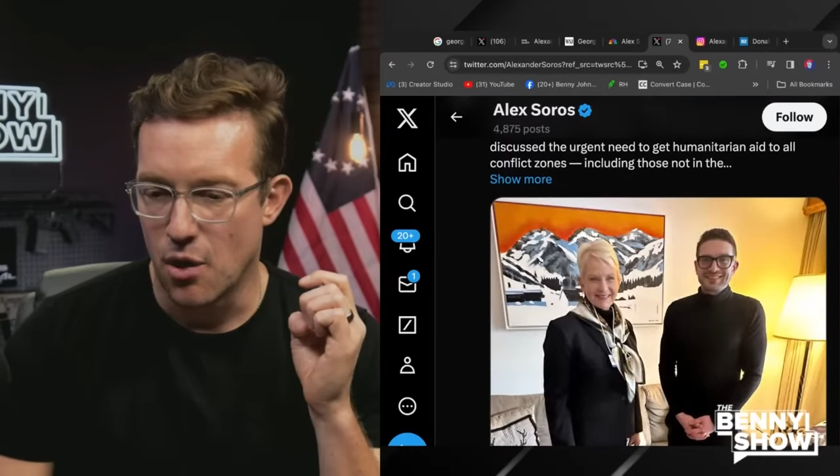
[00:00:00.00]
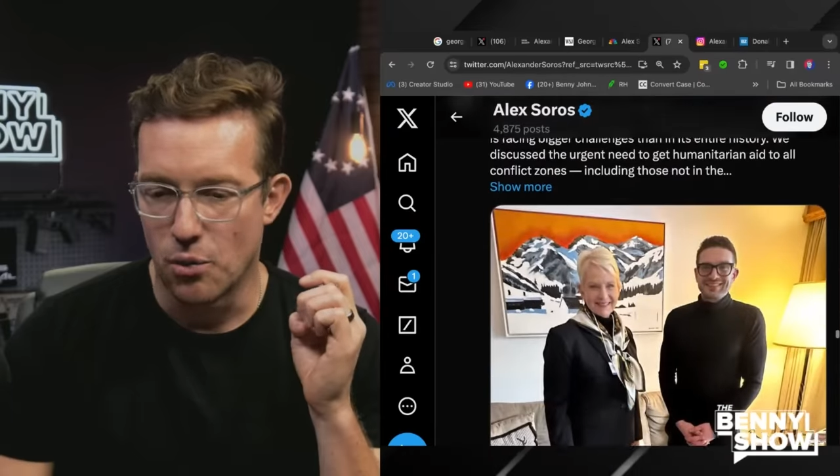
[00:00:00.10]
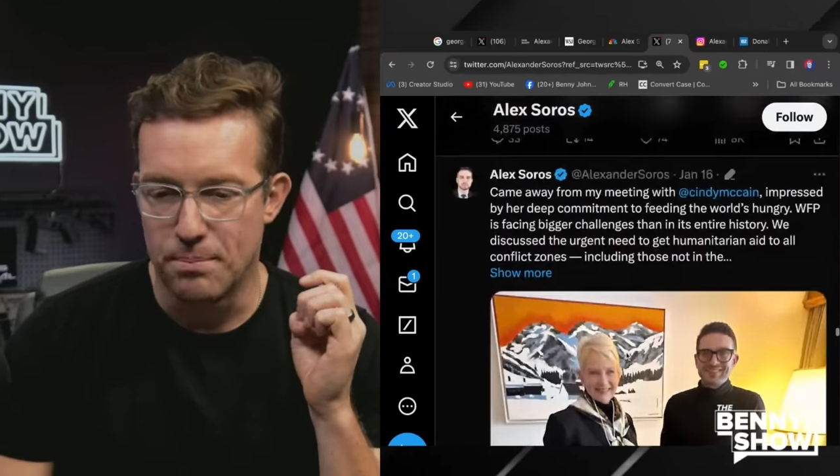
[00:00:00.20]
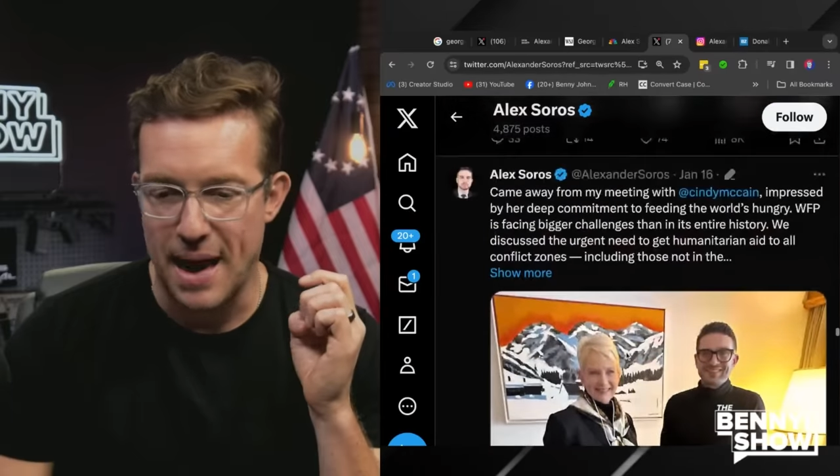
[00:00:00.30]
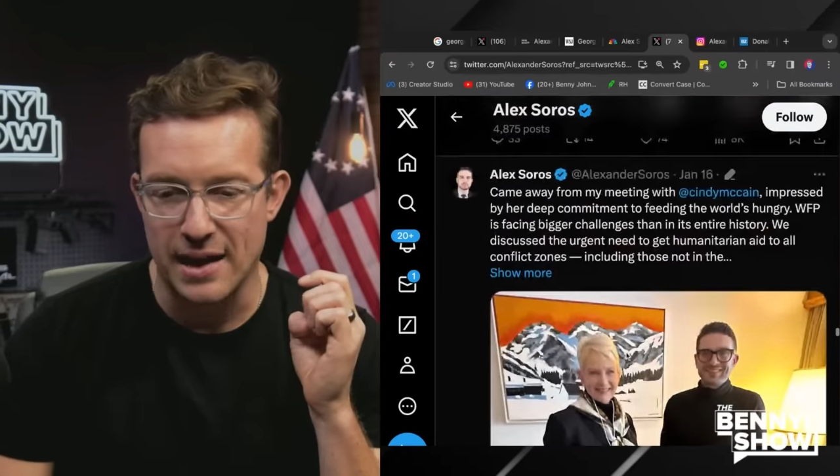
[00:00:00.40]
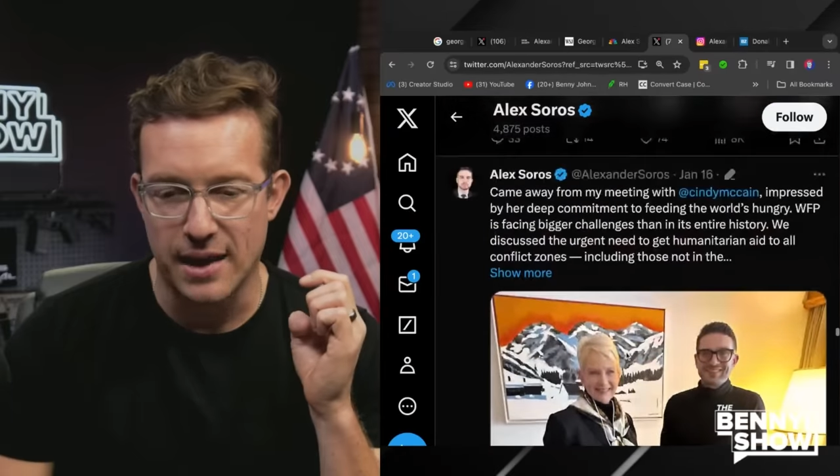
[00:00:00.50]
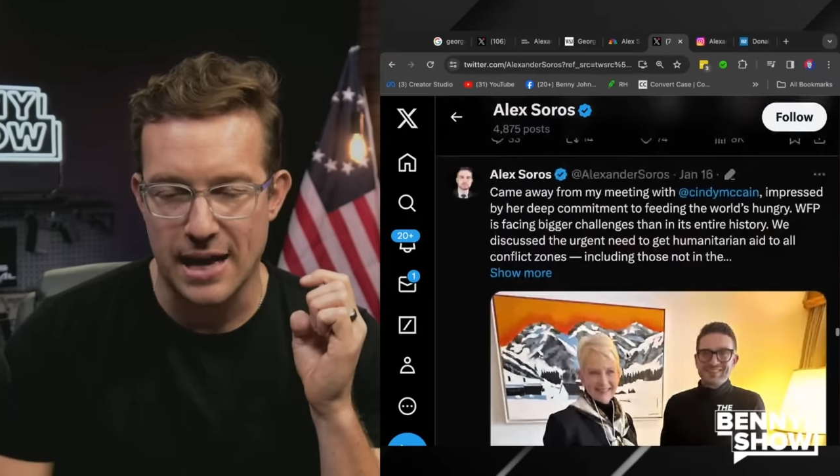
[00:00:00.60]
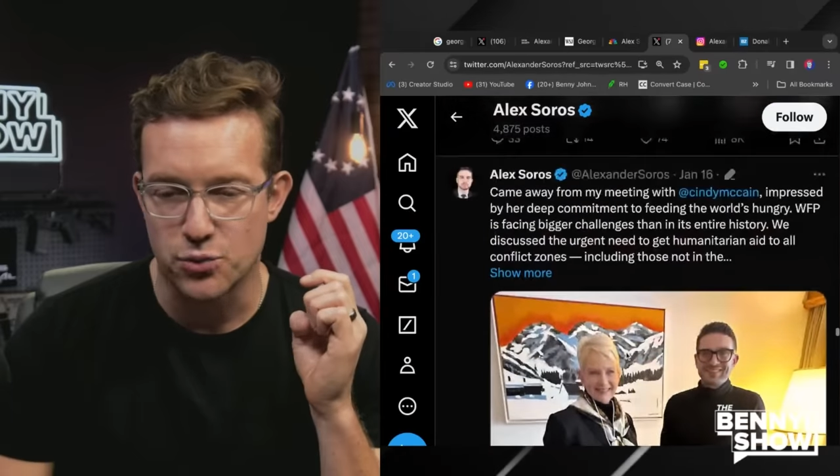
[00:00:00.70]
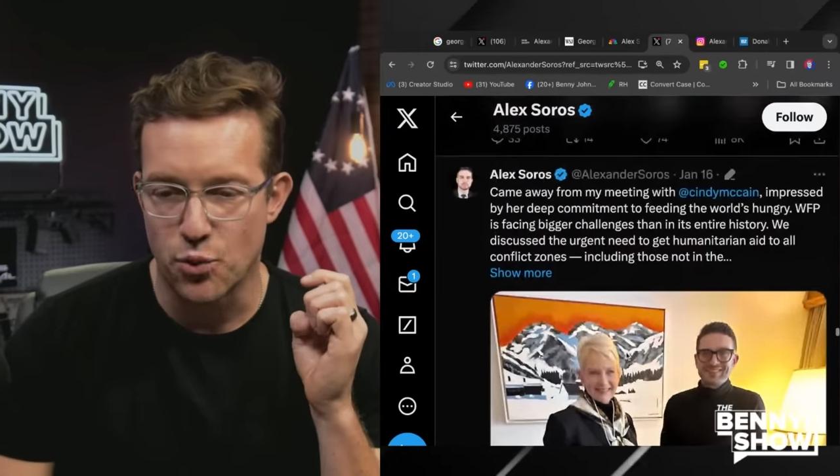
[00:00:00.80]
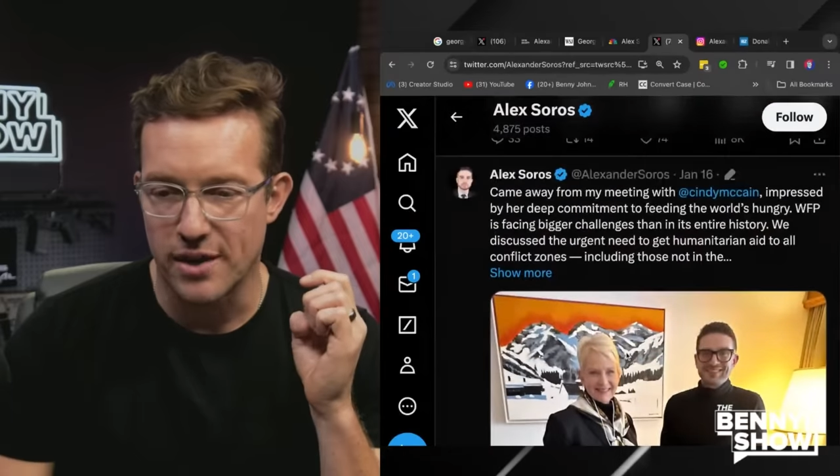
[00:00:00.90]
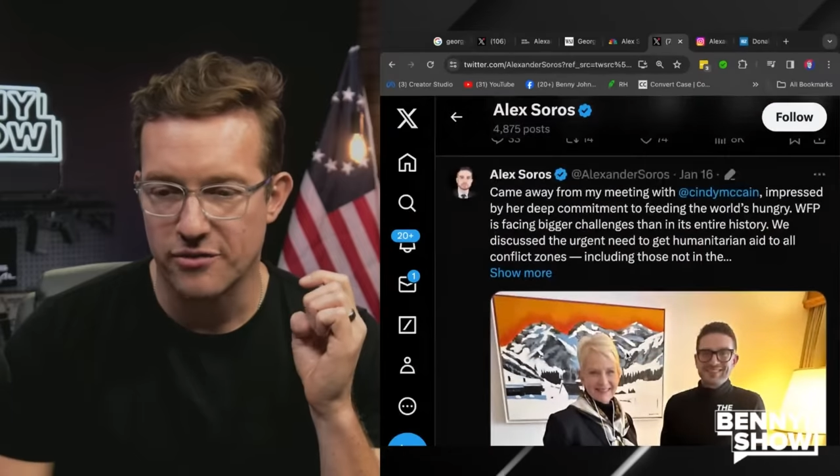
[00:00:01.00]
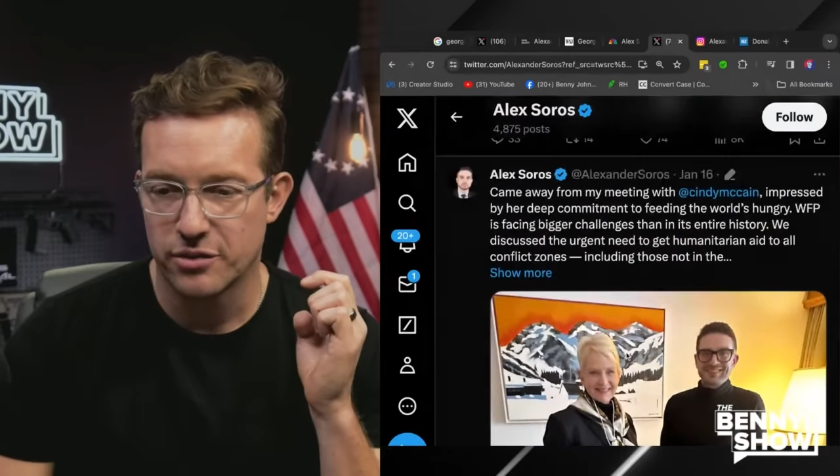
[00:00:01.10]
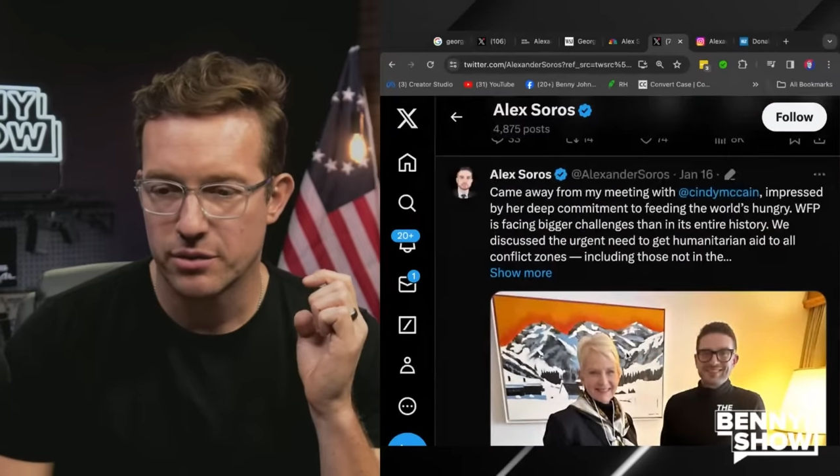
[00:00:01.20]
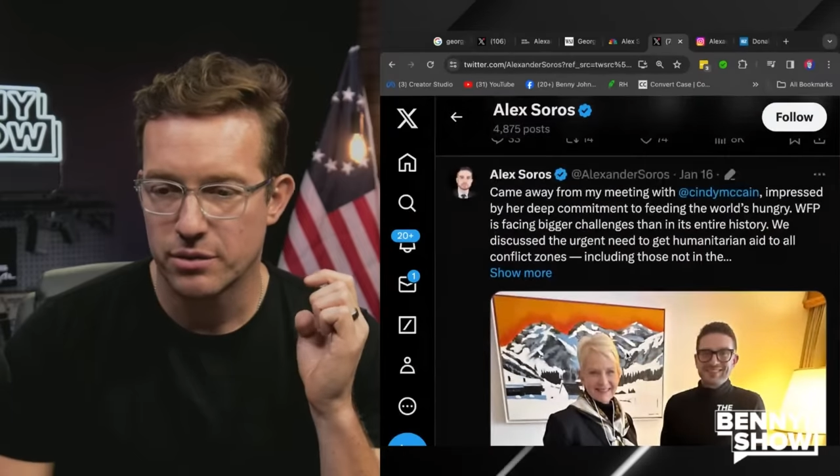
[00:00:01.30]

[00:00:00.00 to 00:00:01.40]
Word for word: old battle axe wife.